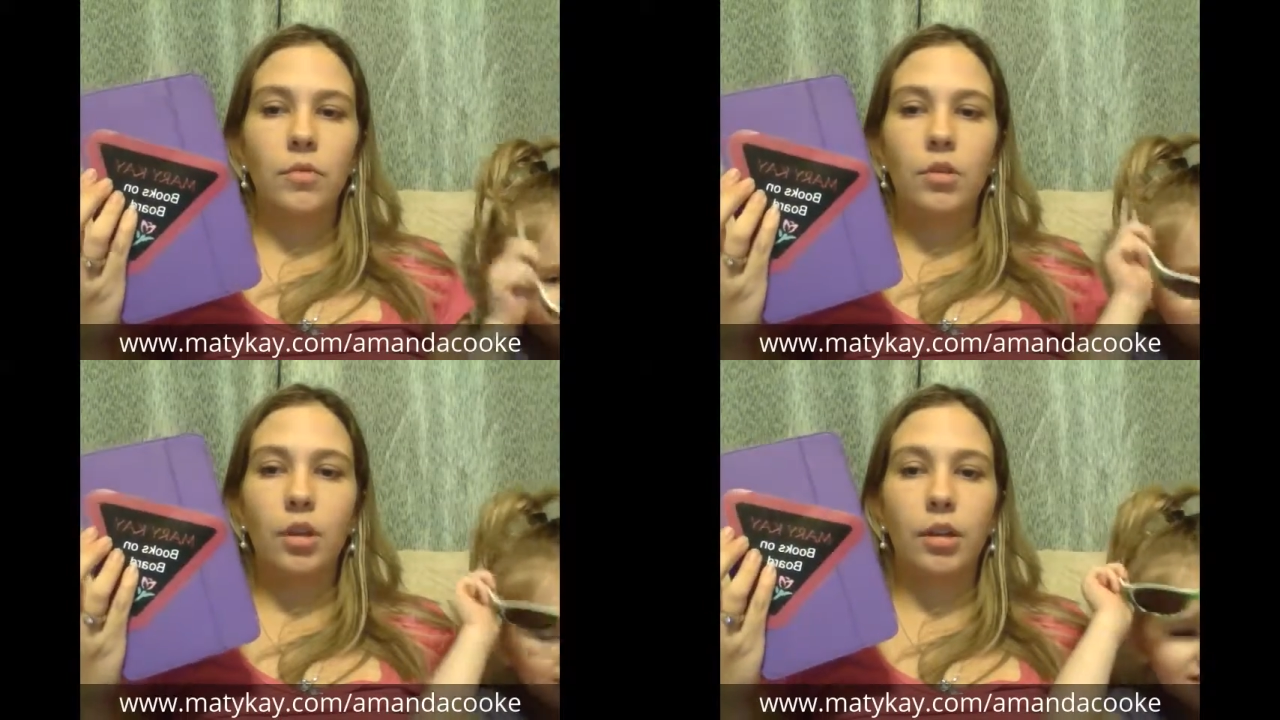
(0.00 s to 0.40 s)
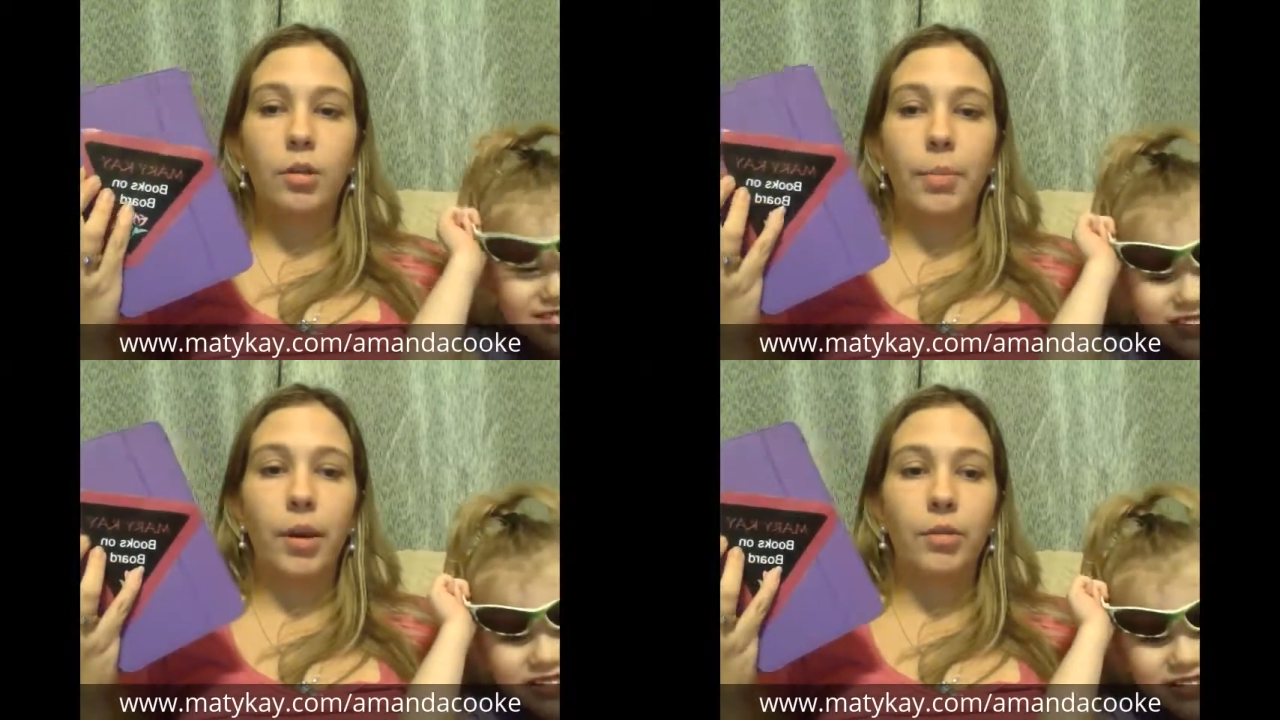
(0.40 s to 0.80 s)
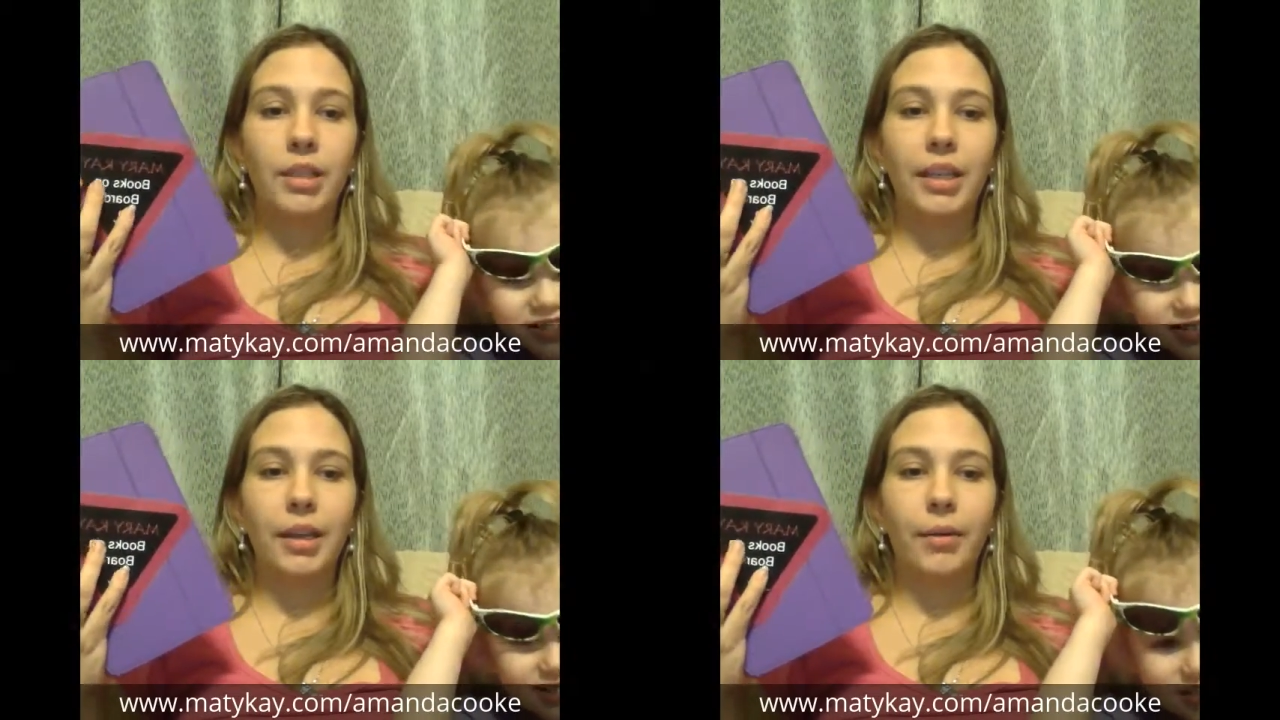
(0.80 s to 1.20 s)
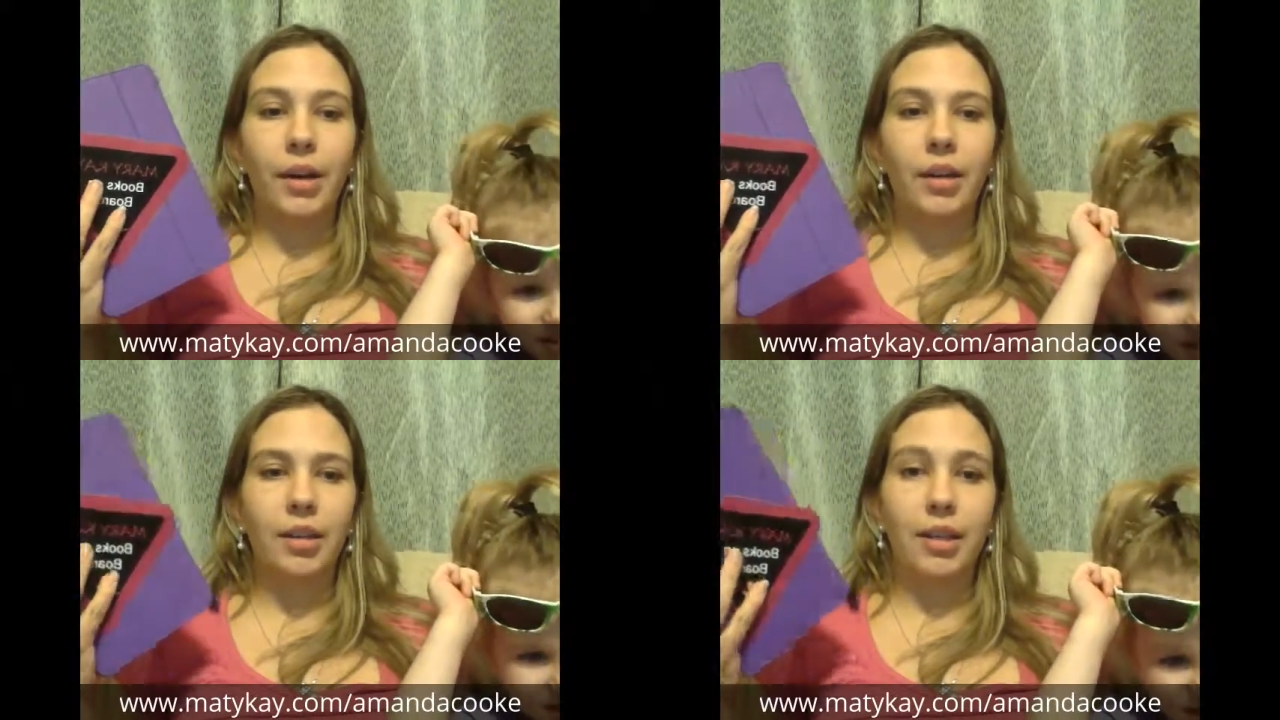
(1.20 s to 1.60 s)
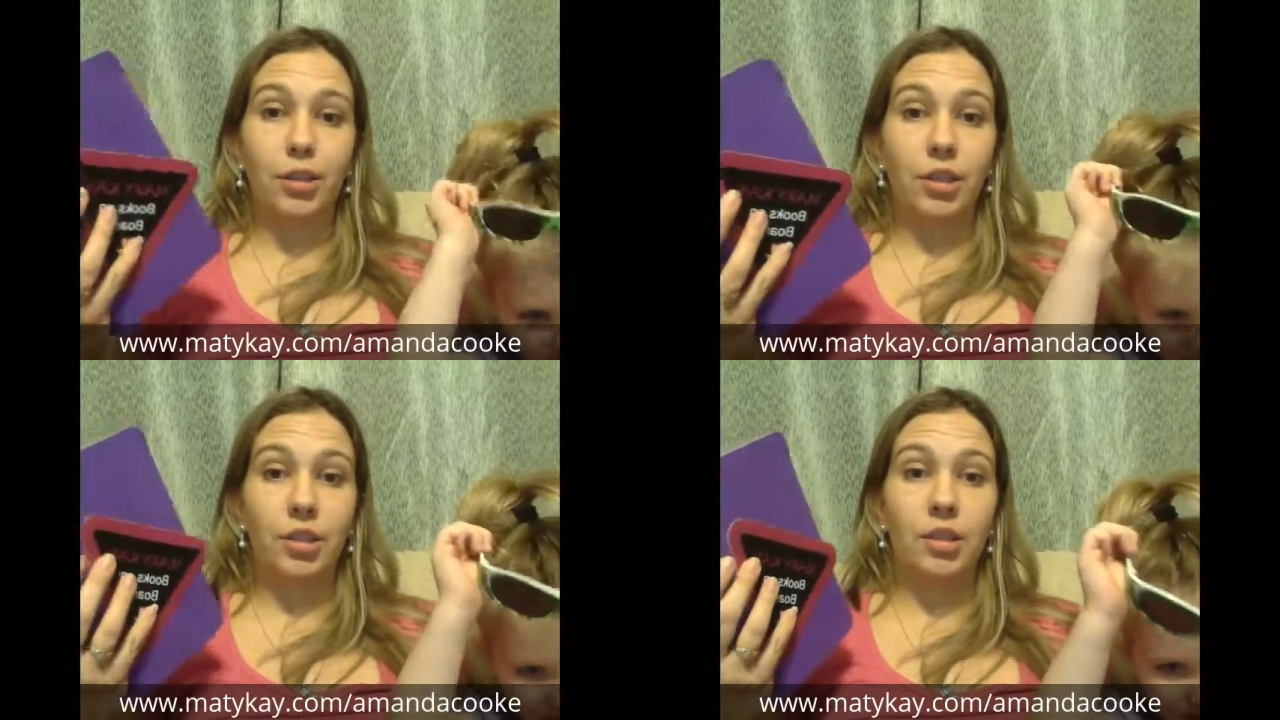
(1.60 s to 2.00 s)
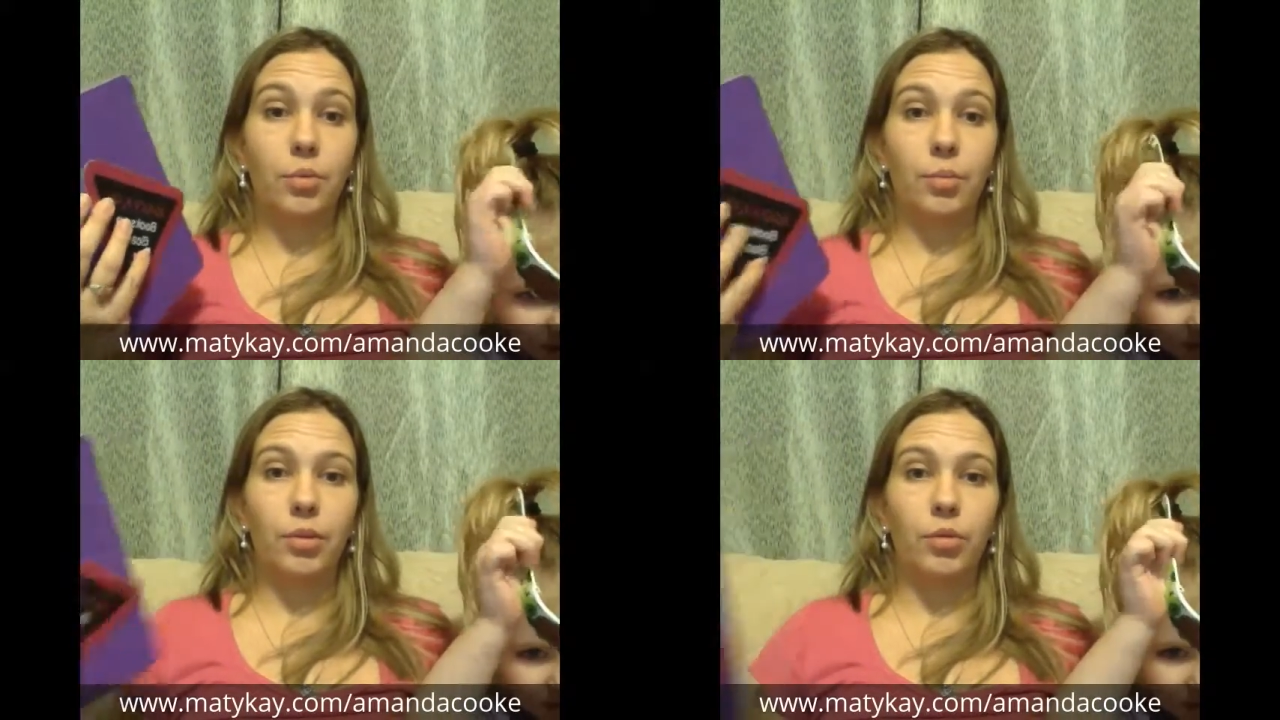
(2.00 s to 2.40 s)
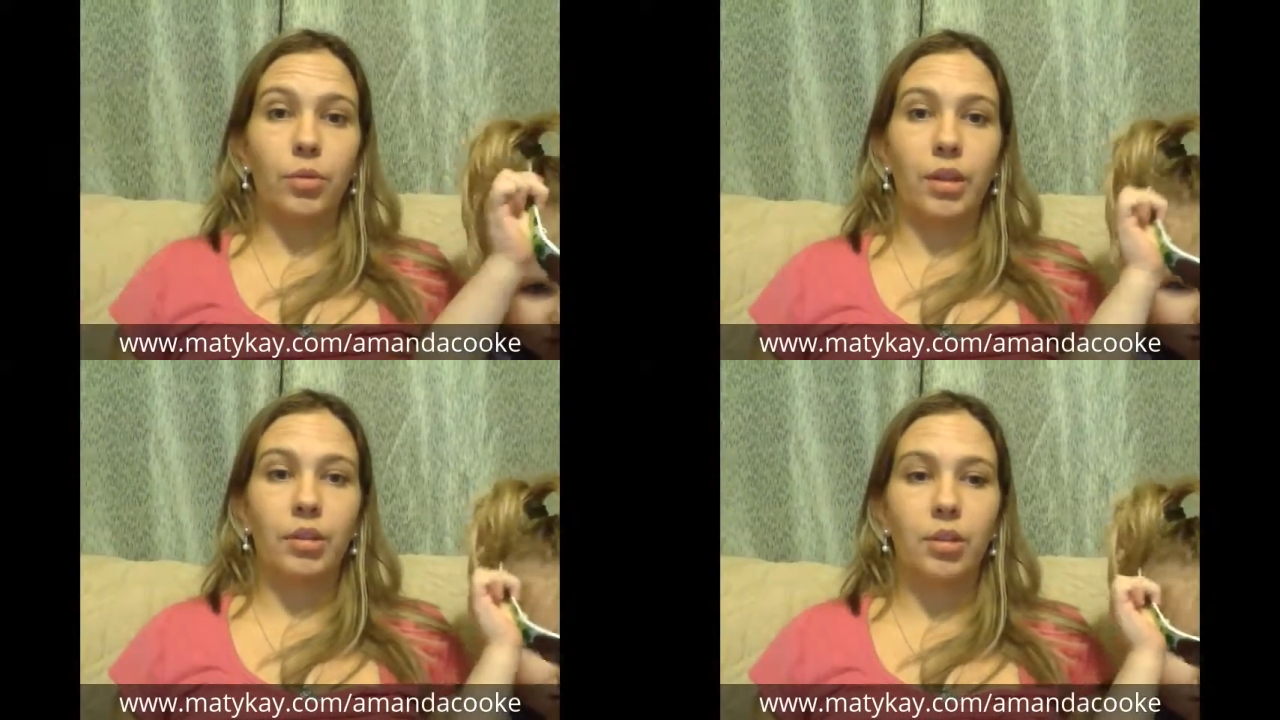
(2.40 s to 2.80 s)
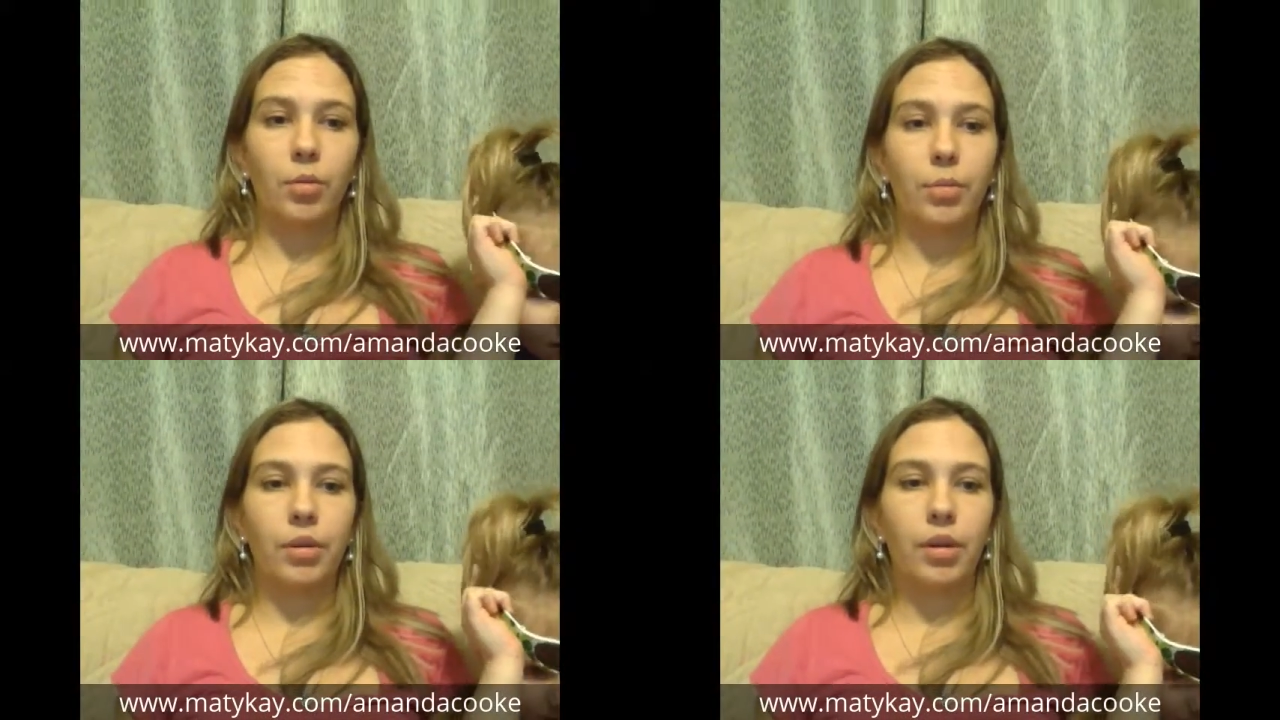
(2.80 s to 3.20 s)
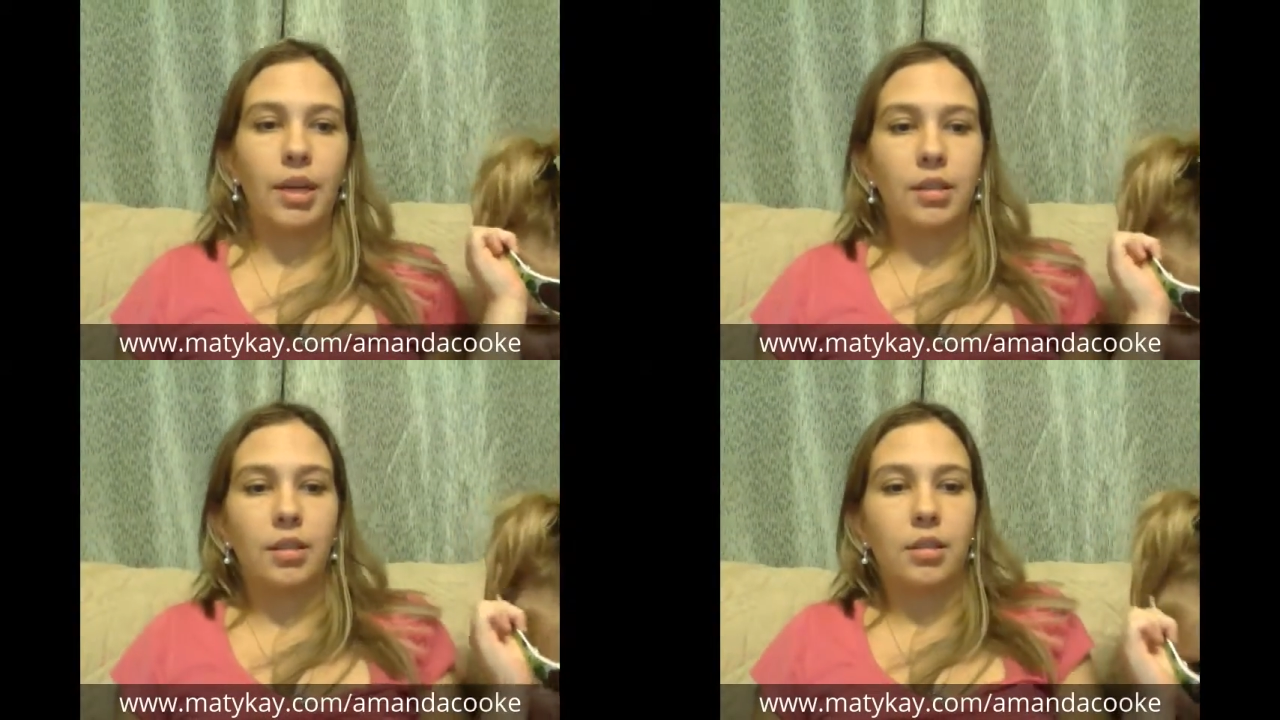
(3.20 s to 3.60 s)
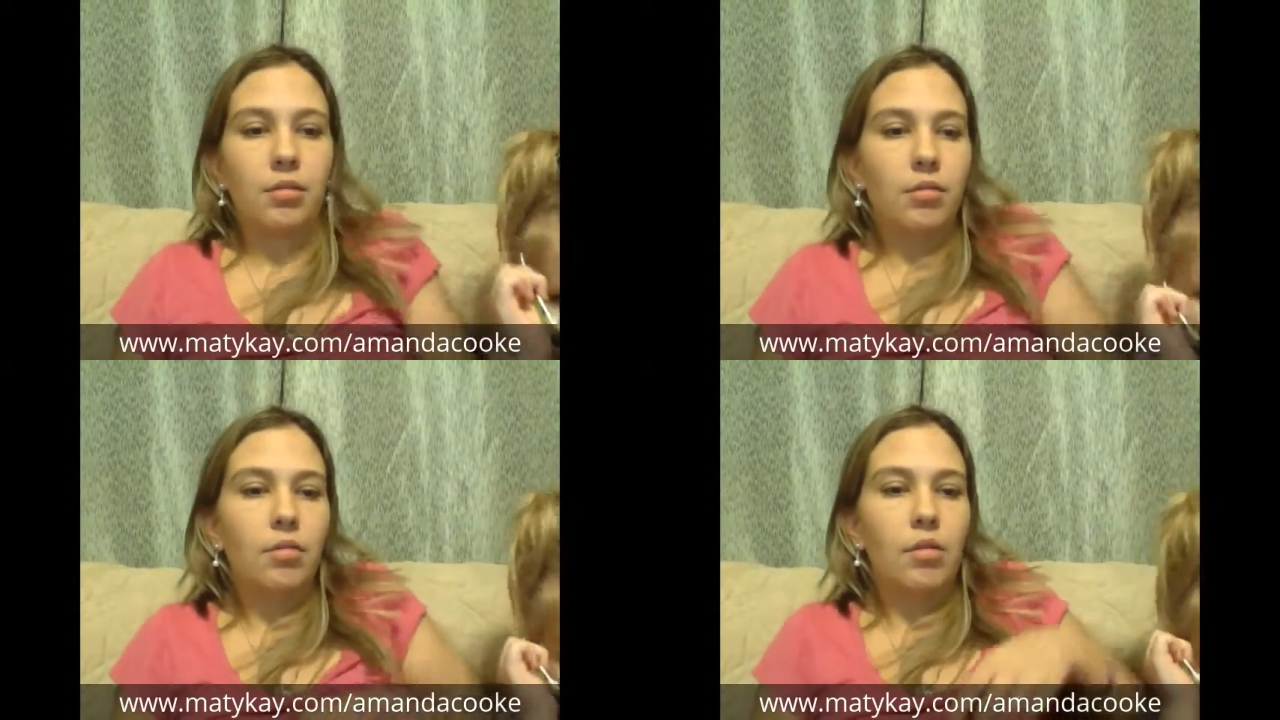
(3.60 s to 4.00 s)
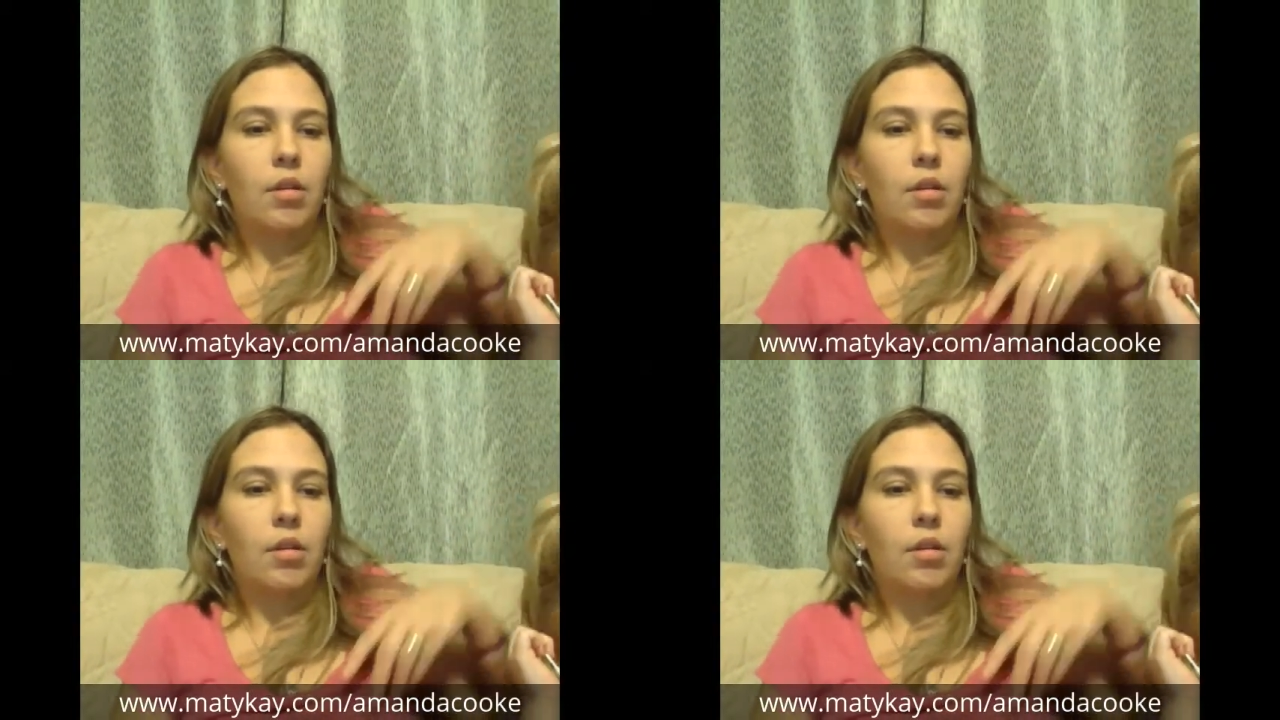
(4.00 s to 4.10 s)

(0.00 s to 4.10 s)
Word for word: to, to post anywhere. Yeah, she's super cool now. She's going to put glasses on.